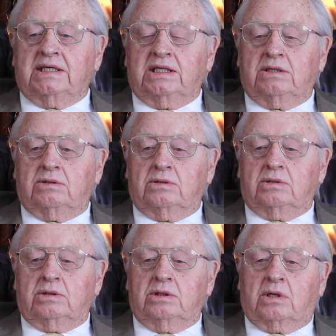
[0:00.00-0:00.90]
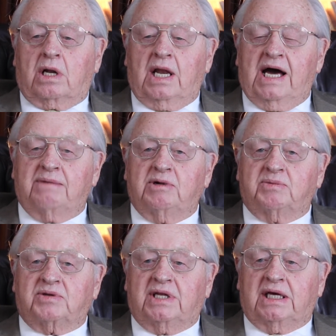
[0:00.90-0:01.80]
You climb
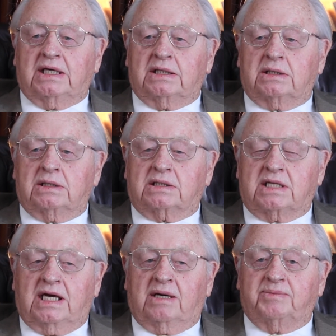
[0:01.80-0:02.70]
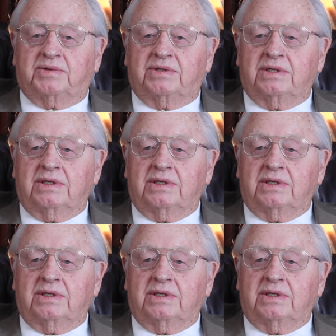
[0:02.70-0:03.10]
up steps,